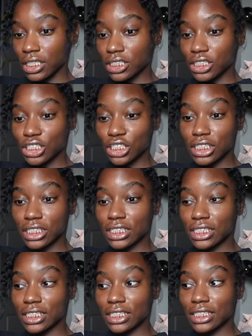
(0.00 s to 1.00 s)

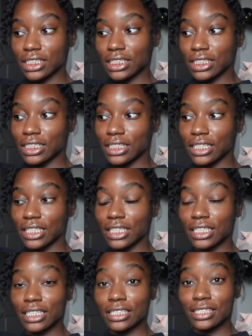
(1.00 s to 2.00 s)
Just
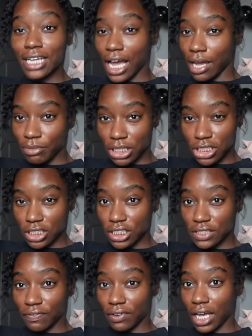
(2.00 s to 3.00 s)
time is
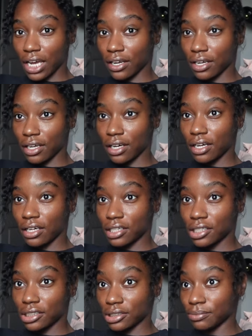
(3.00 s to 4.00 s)
just flying.
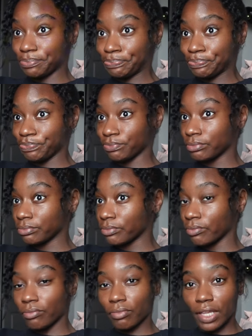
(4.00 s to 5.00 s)
Um,
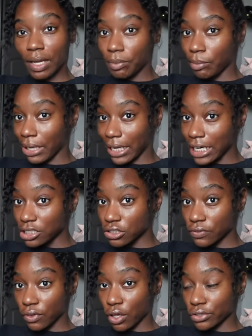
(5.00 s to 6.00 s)
in my last
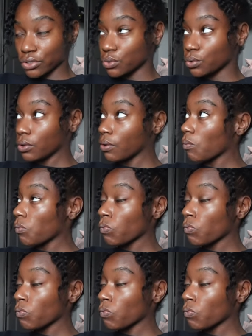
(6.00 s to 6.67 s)
year of law school,